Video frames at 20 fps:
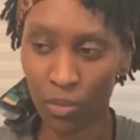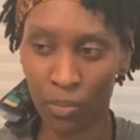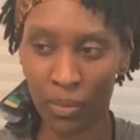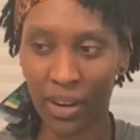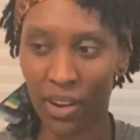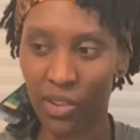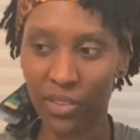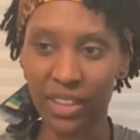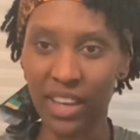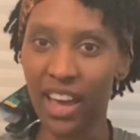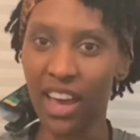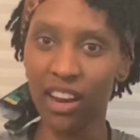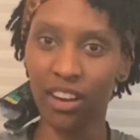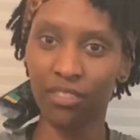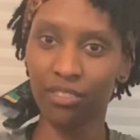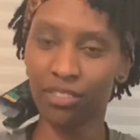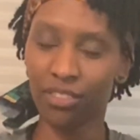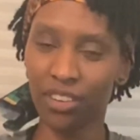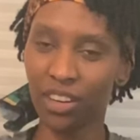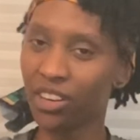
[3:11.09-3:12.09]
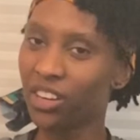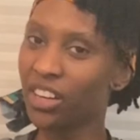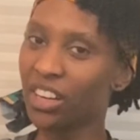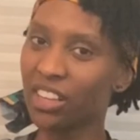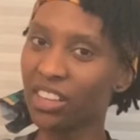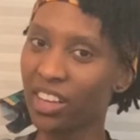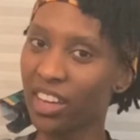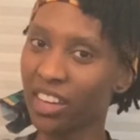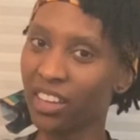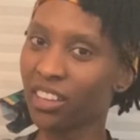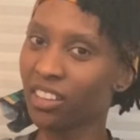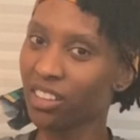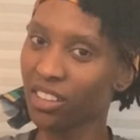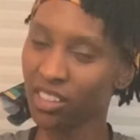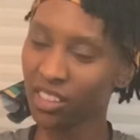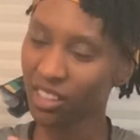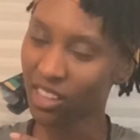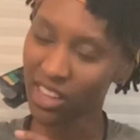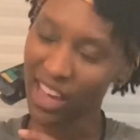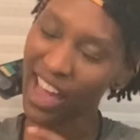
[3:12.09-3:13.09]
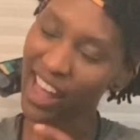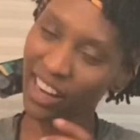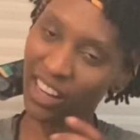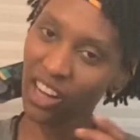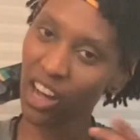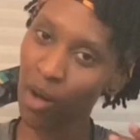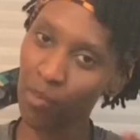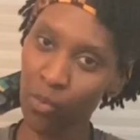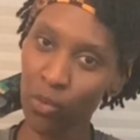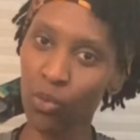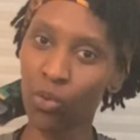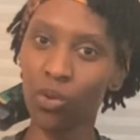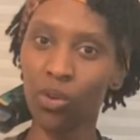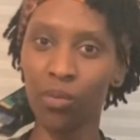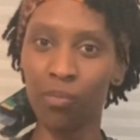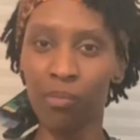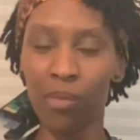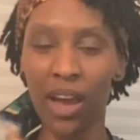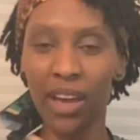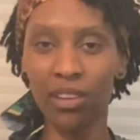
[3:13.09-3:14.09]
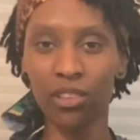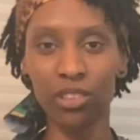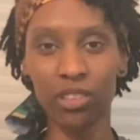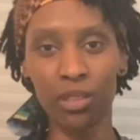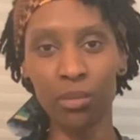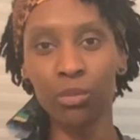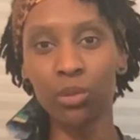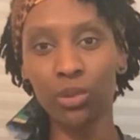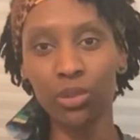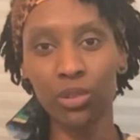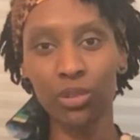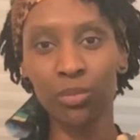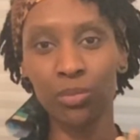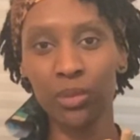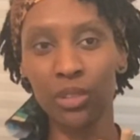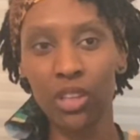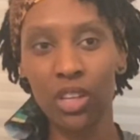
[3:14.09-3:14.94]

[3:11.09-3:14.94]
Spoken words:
but I only had had a couple Meinl cymbals.